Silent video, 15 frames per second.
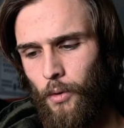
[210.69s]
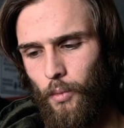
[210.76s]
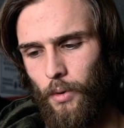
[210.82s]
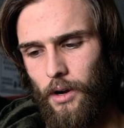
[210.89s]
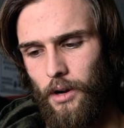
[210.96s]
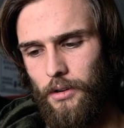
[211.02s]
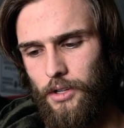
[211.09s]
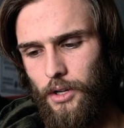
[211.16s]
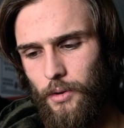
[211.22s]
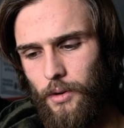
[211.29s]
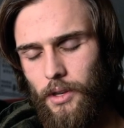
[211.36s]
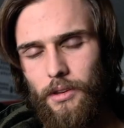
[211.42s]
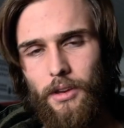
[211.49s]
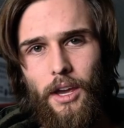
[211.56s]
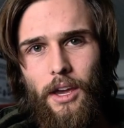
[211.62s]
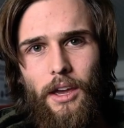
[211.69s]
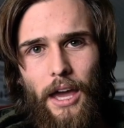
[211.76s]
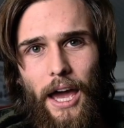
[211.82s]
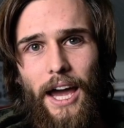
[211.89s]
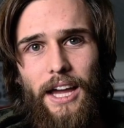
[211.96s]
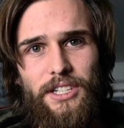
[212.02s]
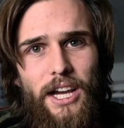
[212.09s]
We're doing
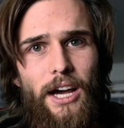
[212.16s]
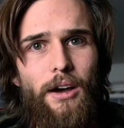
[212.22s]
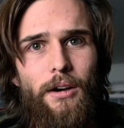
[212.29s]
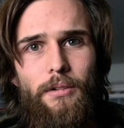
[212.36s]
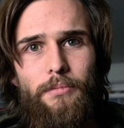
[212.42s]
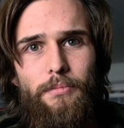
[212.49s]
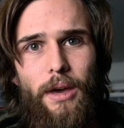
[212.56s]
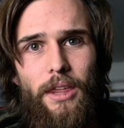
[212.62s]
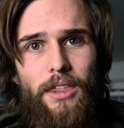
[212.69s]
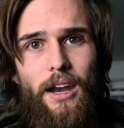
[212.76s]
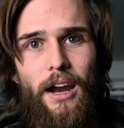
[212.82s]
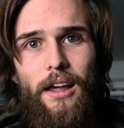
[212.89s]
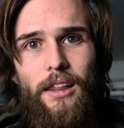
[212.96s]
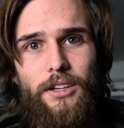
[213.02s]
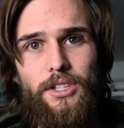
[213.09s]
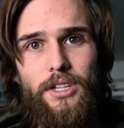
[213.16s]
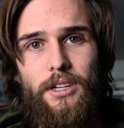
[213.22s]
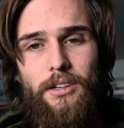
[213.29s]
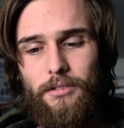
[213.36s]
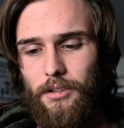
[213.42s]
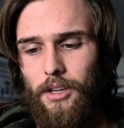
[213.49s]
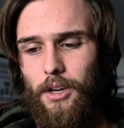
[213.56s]
agile
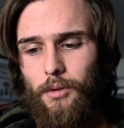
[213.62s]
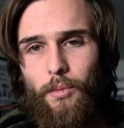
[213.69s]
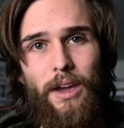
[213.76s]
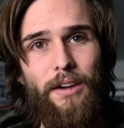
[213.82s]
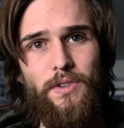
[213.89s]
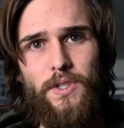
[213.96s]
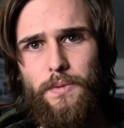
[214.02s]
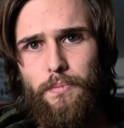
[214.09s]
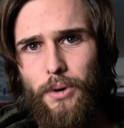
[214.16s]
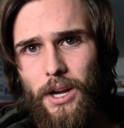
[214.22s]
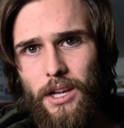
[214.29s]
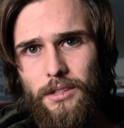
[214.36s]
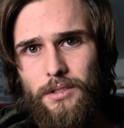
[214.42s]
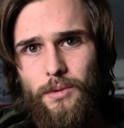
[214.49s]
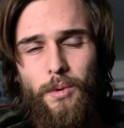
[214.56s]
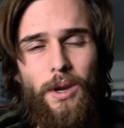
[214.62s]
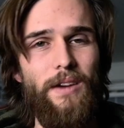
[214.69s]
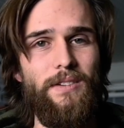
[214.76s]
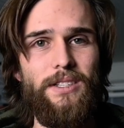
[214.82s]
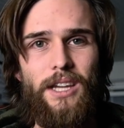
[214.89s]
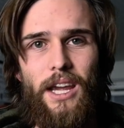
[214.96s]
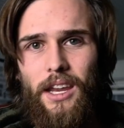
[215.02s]
methodology. We have sprints, we
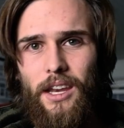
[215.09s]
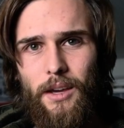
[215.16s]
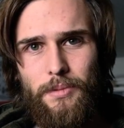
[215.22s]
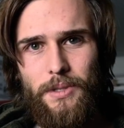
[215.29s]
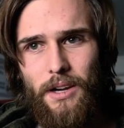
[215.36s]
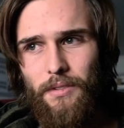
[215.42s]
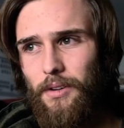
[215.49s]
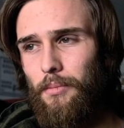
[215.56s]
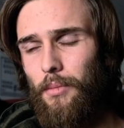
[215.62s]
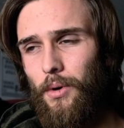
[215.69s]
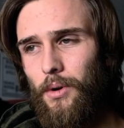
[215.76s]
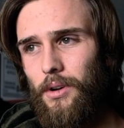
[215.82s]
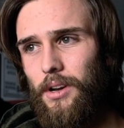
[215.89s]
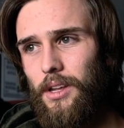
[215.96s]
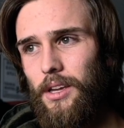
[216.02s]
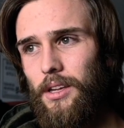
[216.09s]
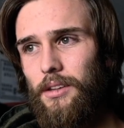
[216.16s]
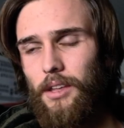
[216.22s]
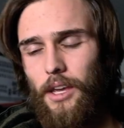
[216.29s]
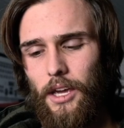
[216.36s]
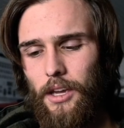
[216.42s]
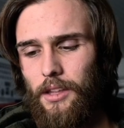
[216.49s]
have stand-ups every
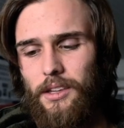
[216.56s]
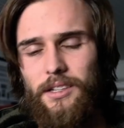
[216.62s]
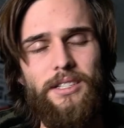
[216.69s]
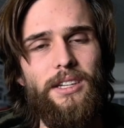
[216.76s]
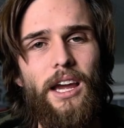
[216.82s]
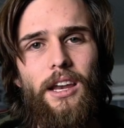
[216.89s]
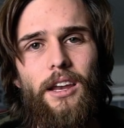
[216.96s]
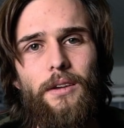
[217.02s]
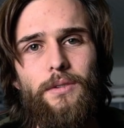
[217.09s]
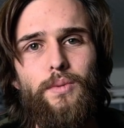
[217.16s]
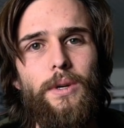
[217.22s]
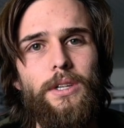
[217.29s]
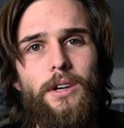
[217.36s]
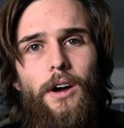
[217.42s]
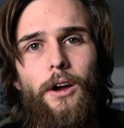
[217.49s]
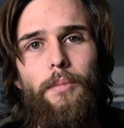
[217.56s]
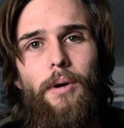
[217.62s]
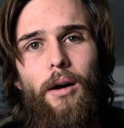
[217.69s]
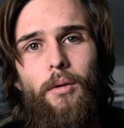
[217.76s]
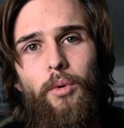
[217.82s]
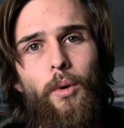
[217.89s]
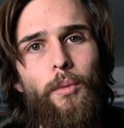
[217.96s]
morning. In the stand-ups, we talk
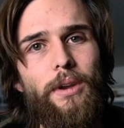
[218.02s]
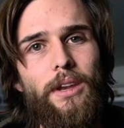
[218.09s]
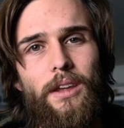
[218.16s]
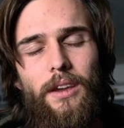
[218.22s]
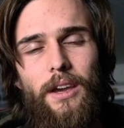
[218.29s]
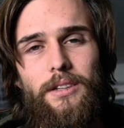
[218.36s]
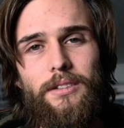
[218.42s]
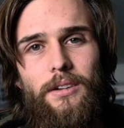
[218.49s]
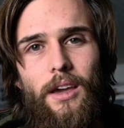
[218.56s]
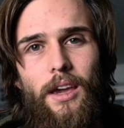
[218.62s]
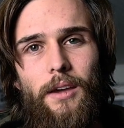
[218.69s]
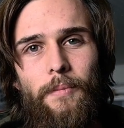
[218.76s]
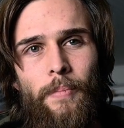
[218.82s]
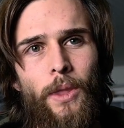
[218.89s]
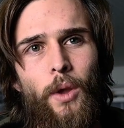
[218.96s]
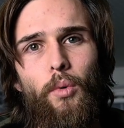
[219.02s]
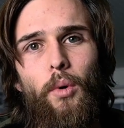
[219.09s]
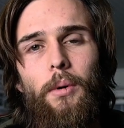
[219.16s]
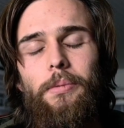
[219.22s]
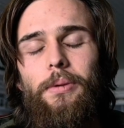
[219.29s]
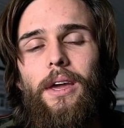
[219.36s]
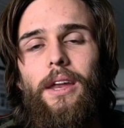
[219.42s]
about what we did yesterday,
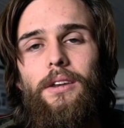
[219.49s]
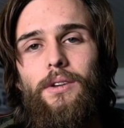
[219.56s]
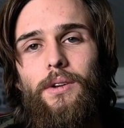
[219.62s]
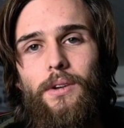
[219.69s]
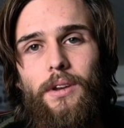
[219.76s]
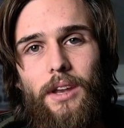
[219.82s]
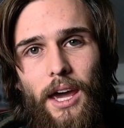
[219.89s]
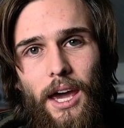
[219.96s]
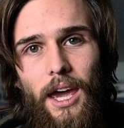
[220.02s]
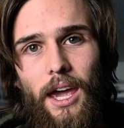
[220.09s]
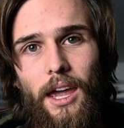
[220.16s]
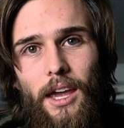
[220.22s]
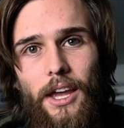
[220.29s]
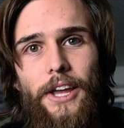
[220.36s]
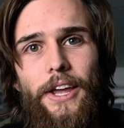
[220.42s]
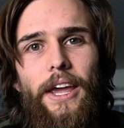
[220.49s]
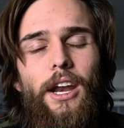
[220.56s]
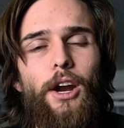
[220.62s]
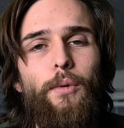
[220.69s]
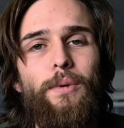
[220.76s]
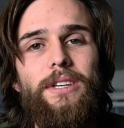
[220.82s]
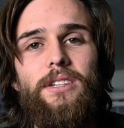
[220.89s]
what we plan to do today,
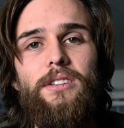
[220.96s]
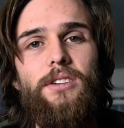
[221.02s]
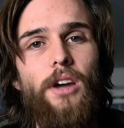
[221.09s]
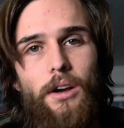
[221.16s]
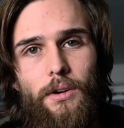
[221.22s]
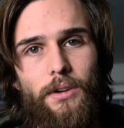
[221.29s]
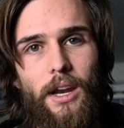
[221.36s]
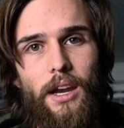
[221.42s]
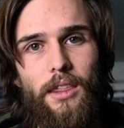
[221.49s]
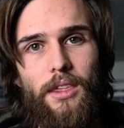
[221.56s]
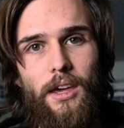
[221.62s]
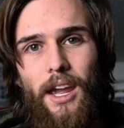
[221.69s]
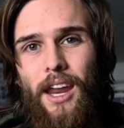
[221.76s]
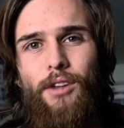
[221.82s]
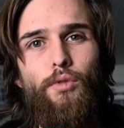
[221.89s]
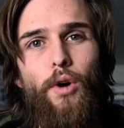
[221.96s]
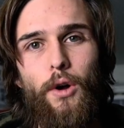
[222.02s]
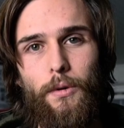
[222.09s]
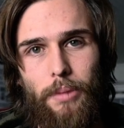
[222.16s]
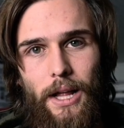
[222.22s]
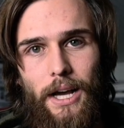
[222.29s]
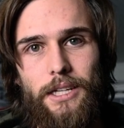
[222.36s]
and are we stuck on anything, any
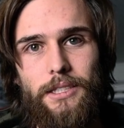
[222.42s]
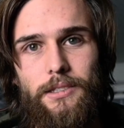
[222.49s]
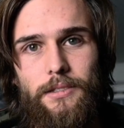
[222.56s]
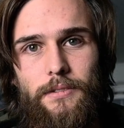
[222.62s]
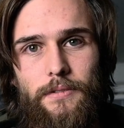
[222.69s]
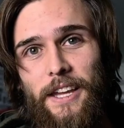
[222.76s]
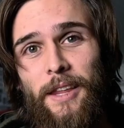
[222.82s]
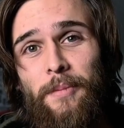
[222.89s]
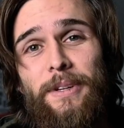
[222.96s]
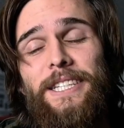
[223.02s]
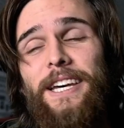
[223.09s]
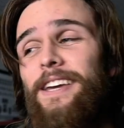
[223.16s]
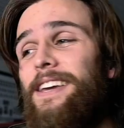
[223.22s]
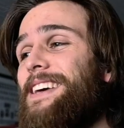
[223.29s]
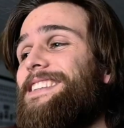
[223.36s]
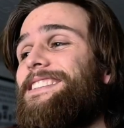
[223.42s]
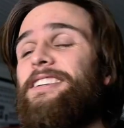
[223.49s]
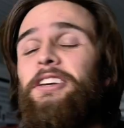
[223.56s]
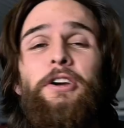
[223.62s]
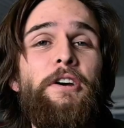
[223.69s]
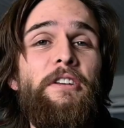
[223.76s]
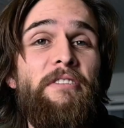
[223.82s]
roadblocks. And let me tell you, it's
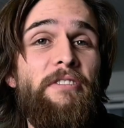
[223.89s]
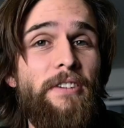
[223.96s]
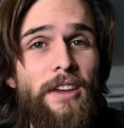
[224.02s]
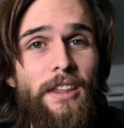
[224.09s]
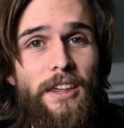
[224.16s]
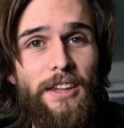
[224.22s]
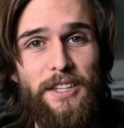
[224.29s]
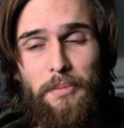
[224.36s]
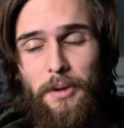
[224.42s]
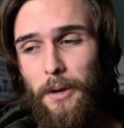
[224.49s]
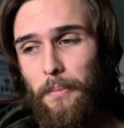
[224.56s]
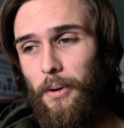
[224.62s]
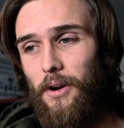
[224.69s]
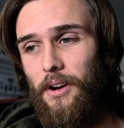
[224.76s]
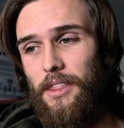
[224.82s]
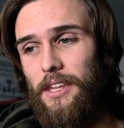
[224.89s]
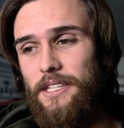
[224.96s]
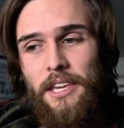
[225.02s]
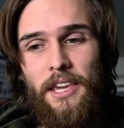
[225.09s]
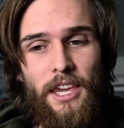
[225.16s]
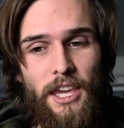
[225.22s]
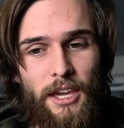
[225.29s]
a good feeling to be a part of the
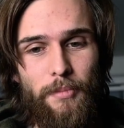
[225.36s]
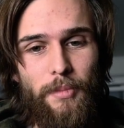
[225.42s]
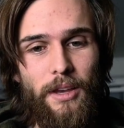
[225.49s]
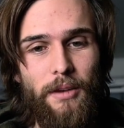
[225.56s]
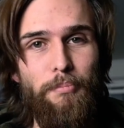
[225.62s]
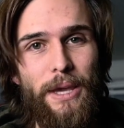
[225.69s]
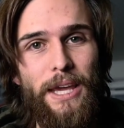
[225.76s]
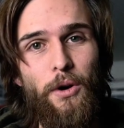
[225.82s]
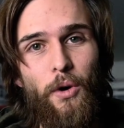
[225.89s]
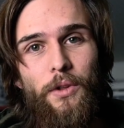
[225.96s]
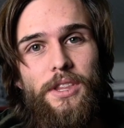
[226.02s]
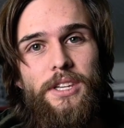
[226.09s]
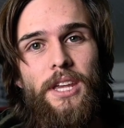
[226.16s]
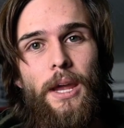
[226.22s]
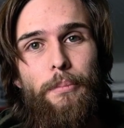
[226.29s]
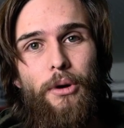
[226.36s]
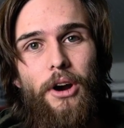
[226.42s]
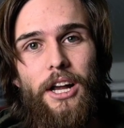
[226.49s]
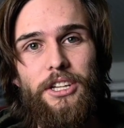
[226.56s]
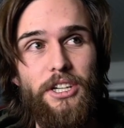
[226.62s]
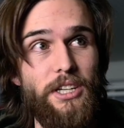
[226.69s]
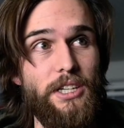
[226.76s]
team and be on the same
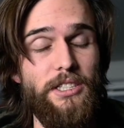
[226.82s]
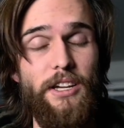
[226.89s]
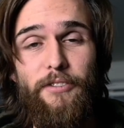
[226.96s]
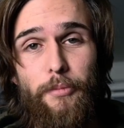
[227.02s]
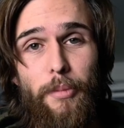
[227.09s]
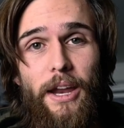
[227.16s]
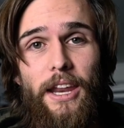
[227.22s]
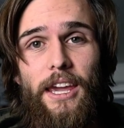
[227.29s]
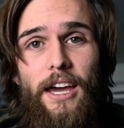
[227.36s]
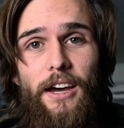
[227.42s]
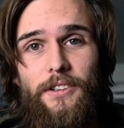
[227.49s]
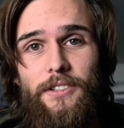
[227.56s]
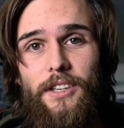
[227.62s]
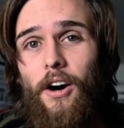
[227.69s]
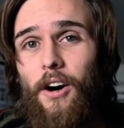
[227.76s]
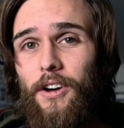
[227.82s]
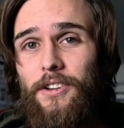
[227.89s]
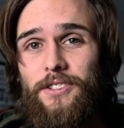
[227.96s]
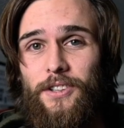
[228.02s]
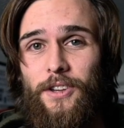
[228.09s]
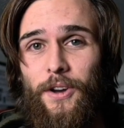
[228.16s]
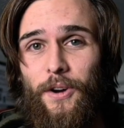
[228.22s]
project as everybody else.
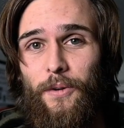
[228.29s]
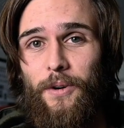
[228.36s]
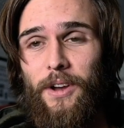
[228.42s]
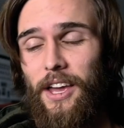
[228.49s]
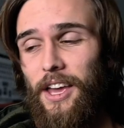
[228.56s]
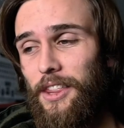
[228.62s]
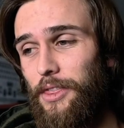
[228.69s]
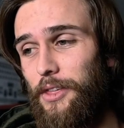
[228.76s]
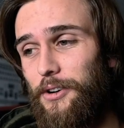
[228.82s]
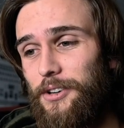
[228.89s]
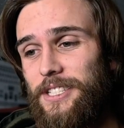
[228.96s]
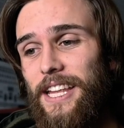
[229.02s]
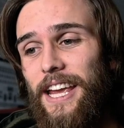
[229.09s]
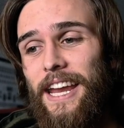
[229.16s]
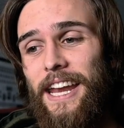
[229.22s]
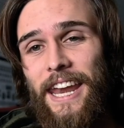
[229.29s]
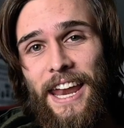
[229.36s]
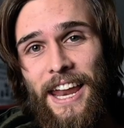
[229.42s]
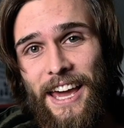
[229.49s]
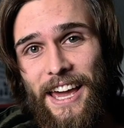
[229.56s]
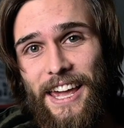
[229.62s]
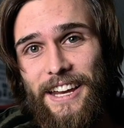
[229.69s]
Also, Thursday
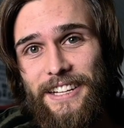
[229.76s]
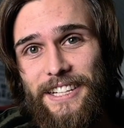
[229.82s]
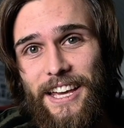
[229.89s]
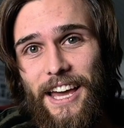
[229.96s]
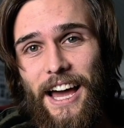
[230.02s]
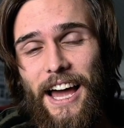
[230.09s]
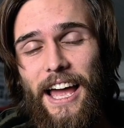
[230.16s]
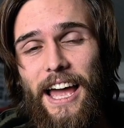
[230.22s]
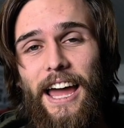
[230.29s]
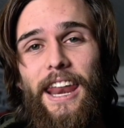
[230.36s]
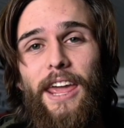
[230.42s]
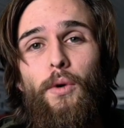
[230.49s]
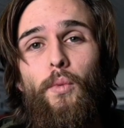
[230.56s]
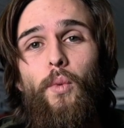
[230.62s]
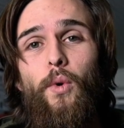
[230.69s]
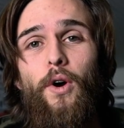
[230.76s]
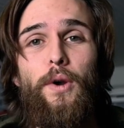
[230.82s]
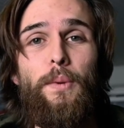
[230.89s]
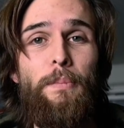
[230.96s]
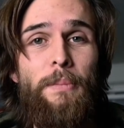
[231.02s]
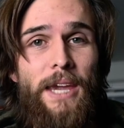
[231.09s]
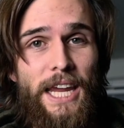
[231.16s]
night, I had a
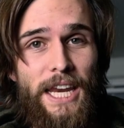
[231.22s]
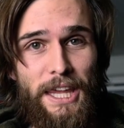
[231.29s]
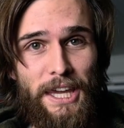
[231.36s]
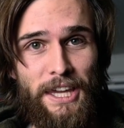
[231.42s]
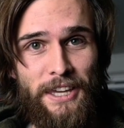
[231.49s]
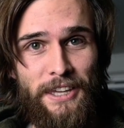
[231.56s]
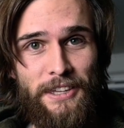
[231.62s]
work meeting.